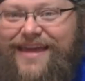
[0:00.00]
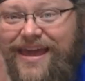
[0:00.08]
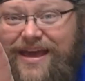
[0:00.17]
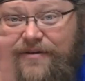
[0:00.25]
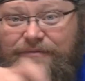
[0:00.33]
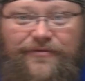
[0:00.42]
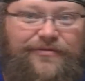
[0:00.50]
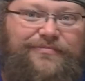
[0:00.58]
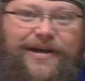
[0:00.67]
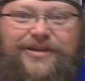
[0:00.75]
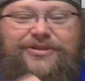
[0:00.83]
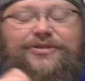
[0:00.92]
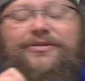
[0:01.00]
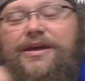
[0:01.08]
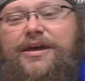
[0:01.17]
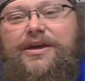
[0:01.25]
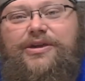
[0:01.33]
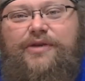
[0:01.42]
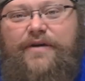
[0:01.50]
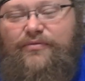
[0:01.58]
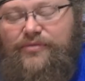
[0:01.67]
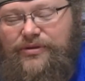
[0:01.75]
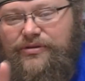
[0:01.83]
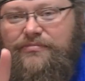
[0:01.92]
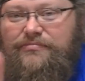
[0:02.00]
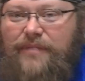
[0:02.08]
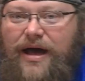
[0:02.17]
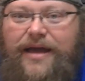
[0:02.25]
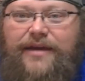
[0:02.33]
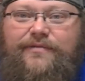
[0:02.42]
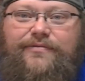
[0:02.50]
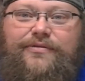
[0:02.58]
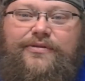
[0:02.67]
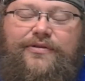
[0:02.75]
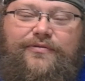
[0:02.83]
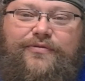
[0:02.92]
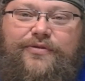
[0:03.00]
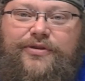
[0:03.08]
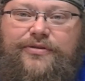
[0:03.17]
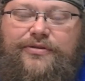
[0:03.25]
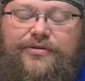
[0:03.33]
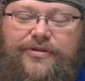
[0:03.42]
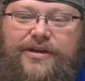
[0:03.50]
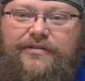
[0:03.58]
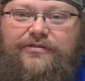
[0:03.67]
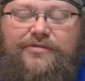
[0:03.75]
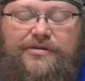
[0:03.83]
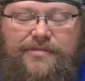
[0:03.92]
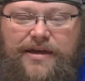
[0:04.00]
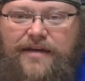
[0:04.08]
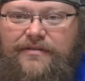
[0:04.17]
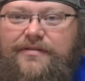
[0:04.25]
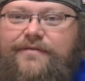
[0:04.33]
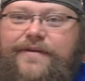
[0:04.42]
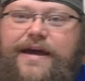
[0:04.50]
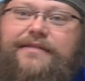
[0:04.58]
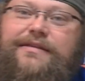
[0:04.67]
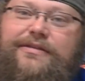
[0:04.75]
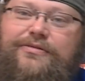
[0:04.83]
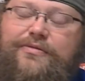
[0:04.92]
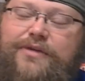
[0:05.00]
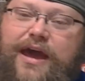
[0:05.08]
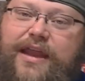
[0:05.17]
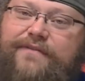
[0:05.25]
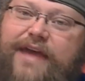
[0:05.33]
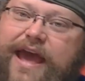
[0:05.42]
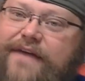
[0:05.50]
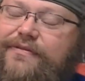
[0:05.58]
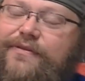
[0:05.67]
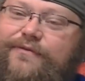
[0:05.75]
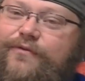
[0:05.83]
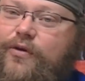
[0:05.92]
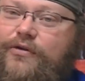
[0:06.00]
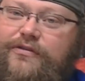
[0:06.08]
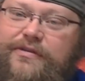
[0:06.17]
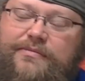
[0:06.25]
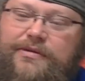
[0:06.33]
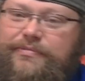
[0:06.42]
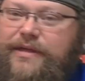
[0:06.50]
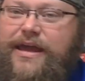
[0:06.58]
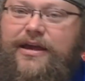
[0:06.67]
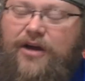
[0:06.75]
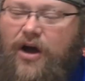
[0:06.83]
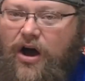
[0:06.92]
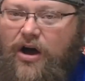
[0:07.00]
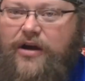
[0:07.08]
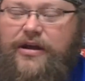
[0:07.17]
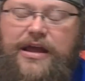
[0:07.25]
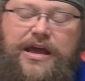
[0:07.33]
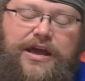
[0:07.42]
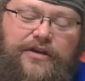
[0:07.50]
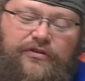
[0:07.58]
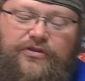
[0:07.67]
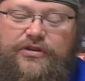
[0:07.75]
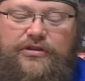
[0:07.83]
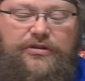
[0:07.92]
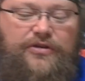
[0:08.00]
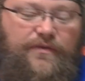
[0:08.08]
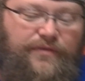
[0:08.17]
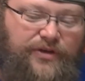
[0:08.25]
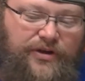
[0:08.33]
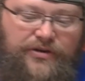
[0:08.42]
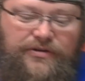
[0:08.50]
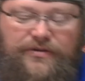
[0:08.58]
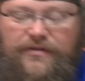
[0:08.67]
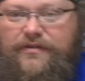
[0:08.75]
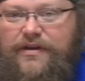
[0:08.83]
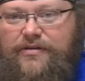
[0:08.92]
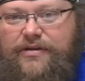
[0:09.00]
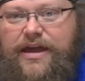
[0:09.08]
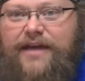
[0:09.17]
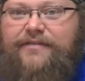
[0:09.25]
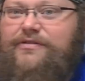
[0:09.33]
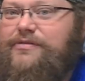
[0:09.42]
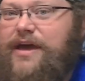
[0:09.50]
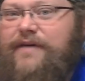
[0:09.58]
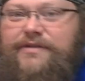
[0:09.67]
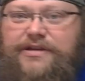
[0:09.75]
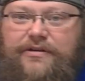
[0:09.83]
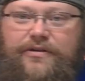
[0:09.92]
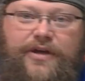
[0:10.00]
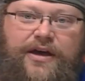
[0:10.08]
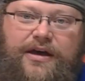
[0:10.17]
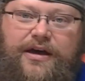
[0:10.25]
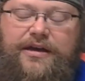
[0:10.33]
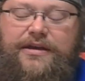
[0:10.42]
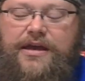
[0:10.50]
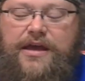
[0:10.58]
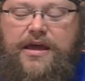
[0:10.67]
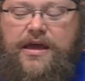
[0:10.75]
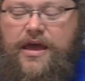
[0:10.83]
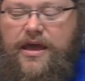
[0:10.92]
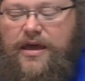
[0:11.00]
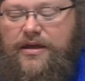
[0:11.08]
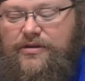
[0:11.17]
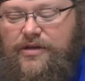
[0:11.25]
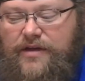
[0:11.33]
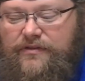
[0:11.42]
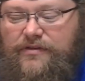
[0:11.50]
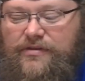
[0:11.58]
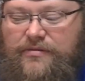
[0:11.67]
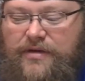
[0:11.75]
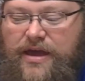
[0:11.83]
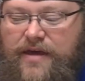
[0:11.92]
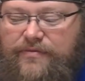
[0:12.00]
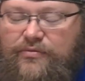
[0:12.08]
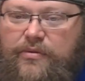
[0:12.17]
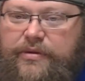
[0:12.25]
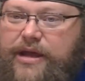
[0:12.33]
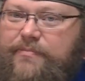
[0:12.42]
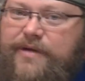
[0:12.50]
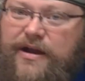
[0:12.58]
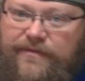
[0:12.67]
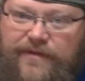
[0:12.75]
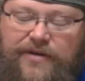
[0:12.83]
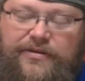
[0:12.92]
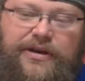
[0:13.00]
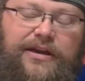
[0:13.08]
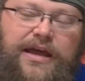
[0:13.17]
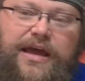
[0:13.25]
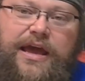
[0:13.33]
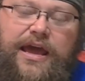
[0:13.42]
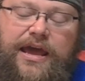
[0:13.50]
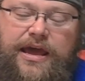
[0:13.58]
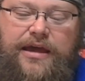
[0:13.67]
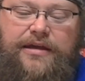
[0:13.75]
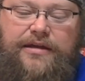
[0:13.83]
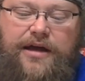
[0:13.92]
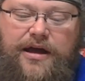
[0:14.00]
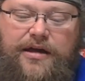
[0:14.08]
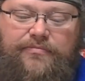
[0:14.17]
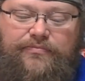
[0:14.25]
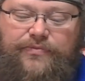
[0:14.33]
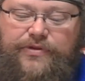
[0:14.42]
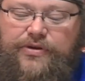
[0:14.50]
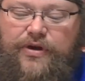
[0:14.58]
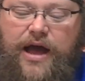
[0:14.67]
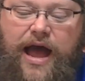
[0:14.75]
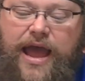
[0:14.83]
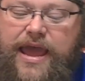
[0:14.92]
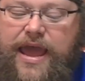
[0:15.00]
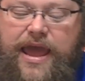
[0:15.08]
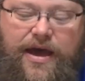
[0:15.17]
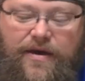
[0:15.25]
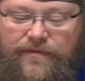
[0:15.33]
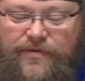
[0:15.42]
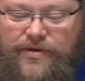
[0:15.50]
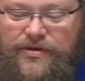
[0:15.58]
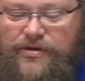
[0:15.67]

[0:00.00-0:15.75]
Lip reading: If mind you, you have a really good mind for your history, because of the fact that you kind of have to force them to play a card, so you can look over there and you can say, okay, I see you have Attila the Hun, and I see you have the Roman Empire founded, and I have